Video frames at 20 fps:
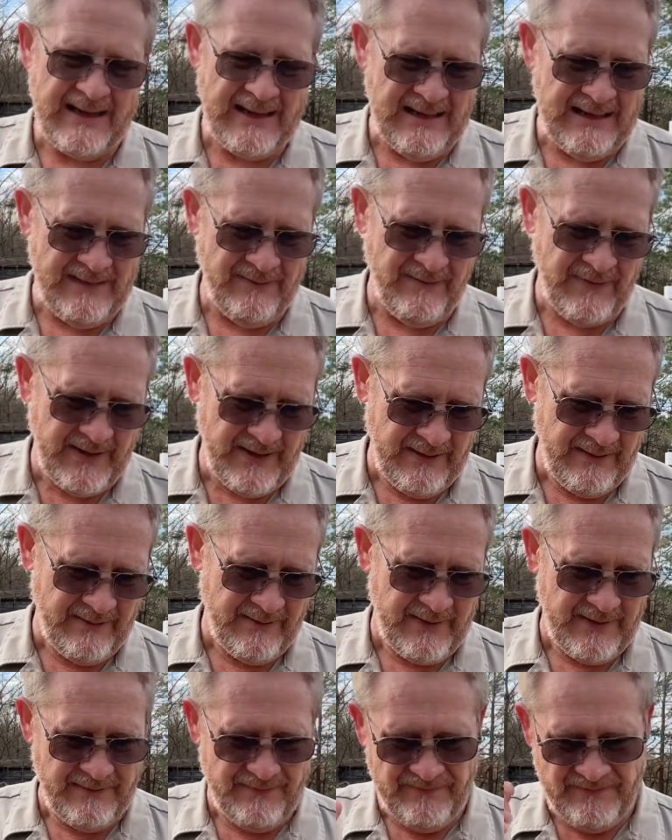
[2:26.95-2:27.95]
I have
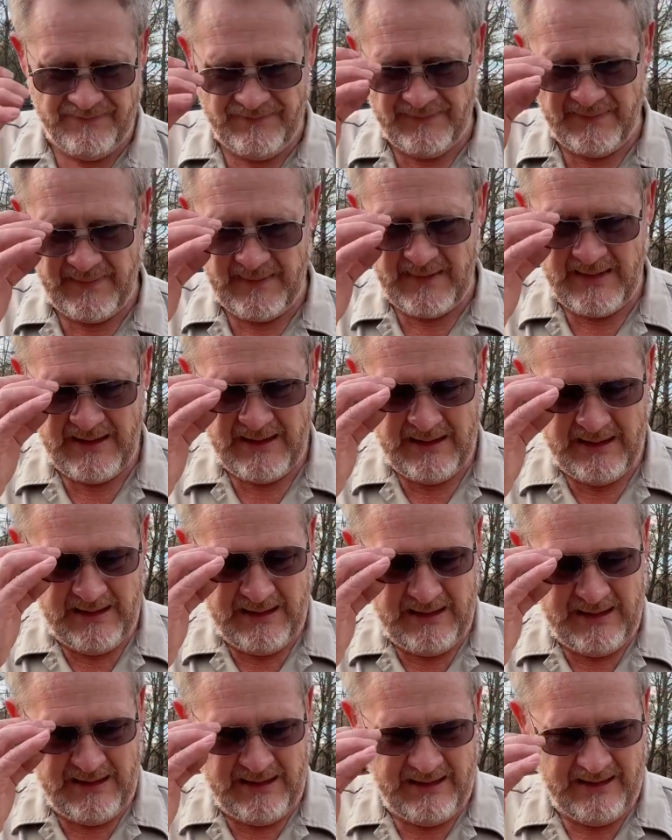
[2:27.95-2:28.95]
found that
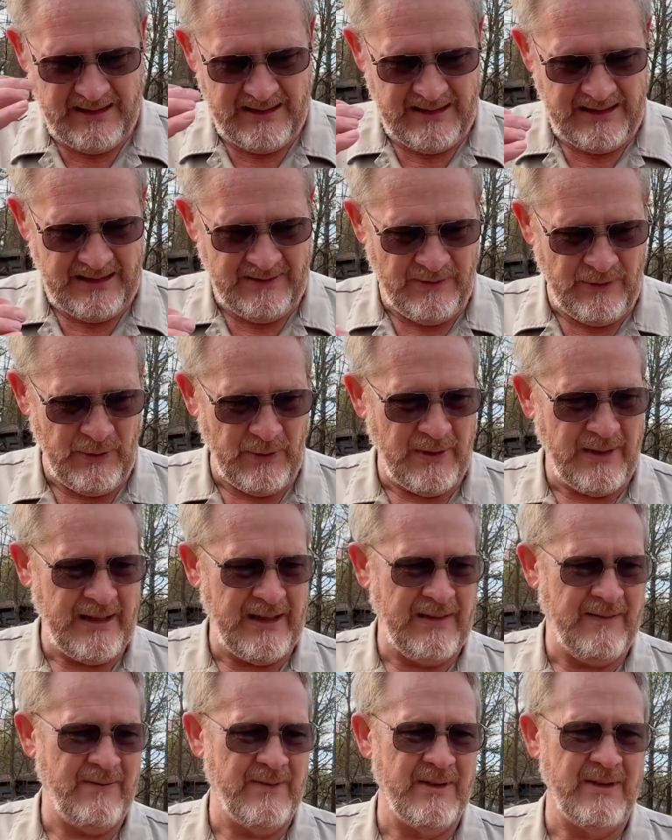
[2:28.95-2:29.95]
if you
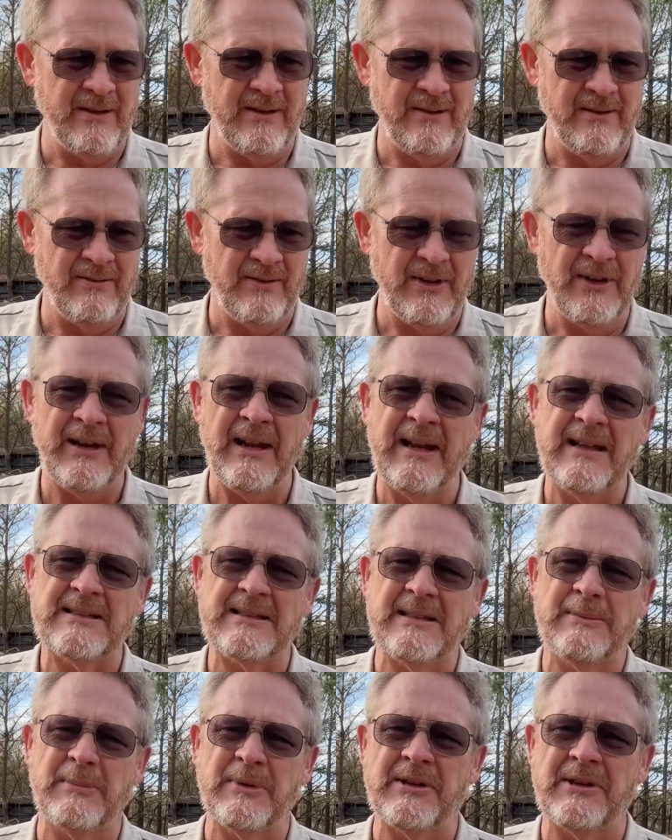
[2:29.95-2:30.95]
leave the
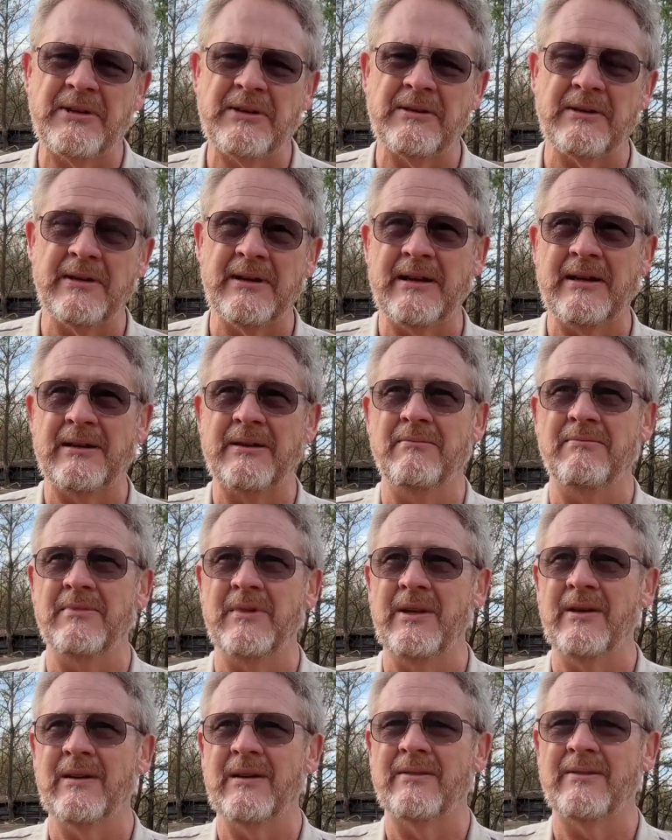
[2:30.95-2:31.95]
nesting material in
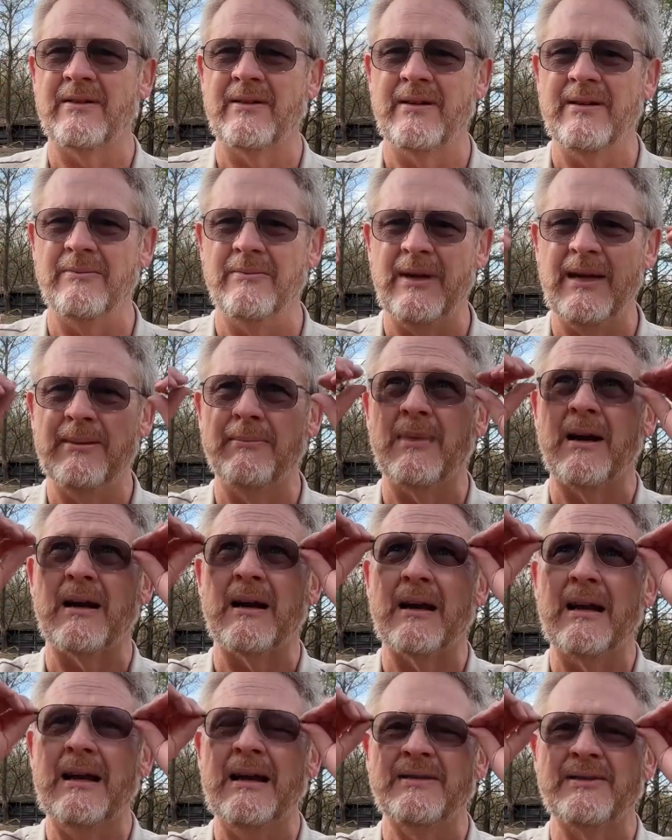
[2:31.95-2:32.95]
year after year, man, my
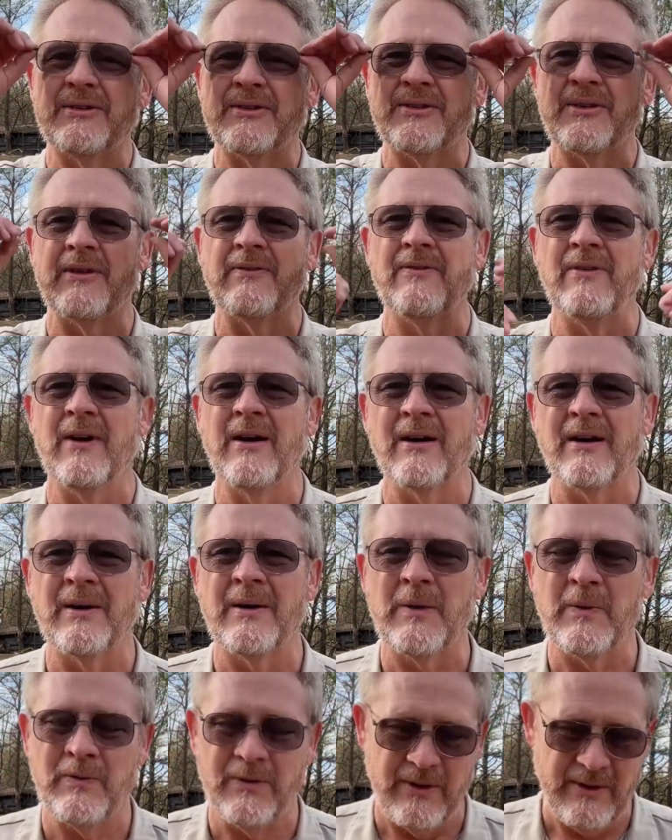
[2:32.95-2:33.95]
glasses are fogging
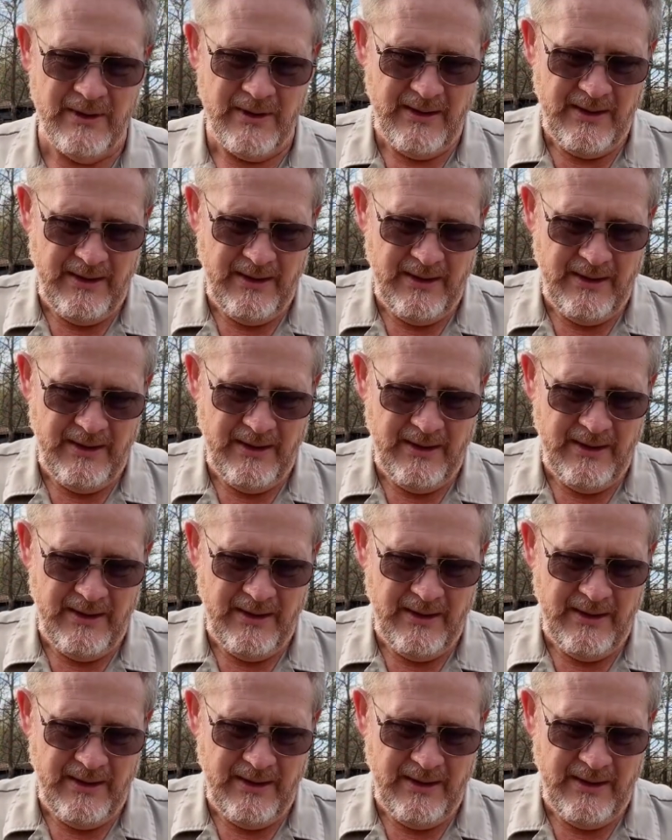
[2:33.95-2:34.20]
over.